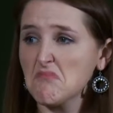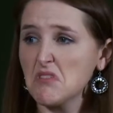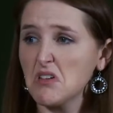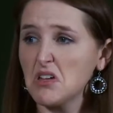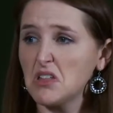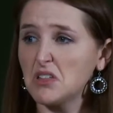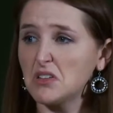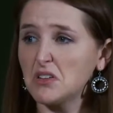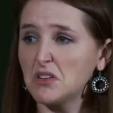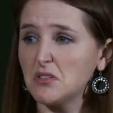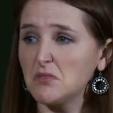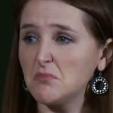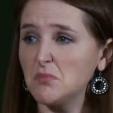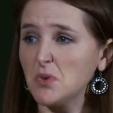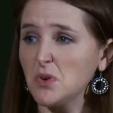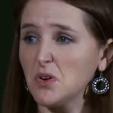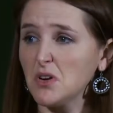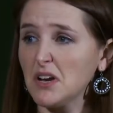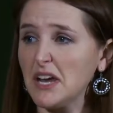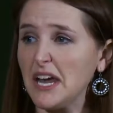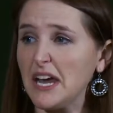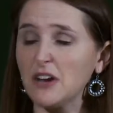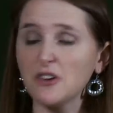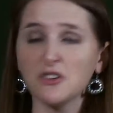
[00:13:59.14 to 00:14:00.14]
a little
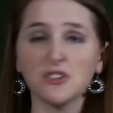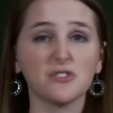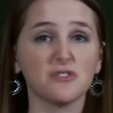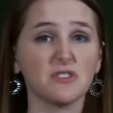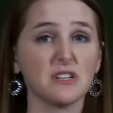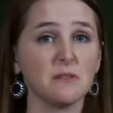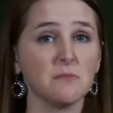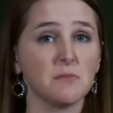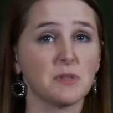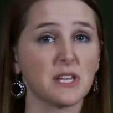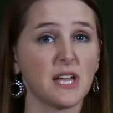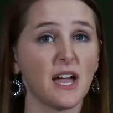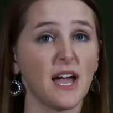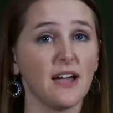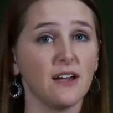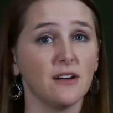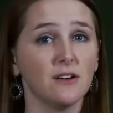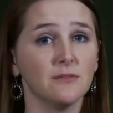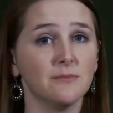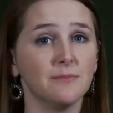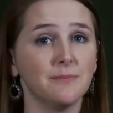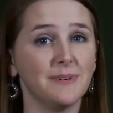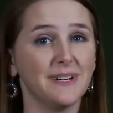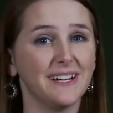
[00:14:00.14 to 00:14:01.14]
more Airstream
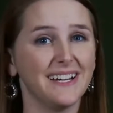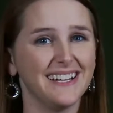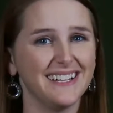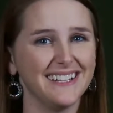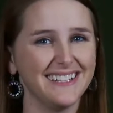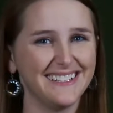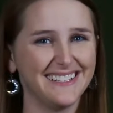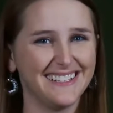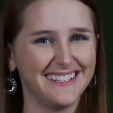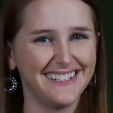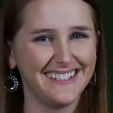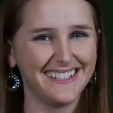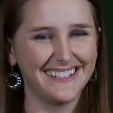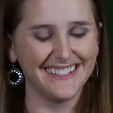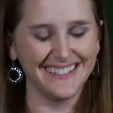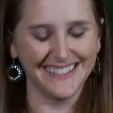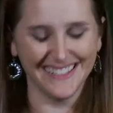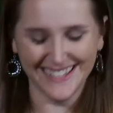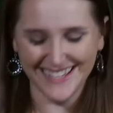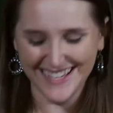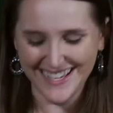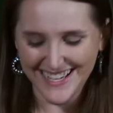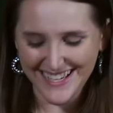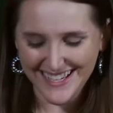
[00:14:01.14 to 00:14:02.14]
style, but
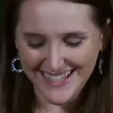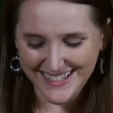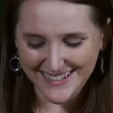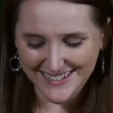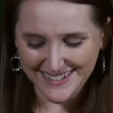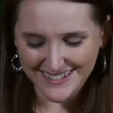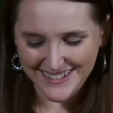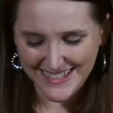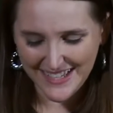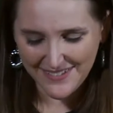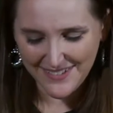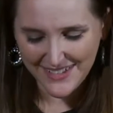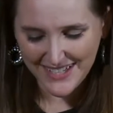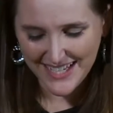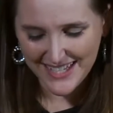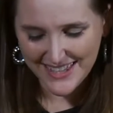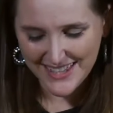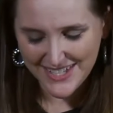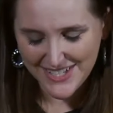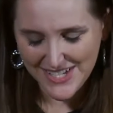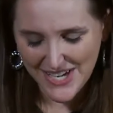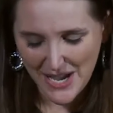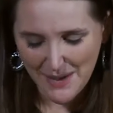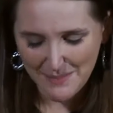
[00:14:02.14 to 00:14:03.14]
it would definitely get
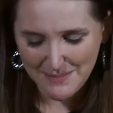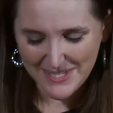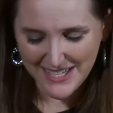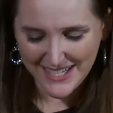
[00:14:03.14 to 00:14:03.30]
the job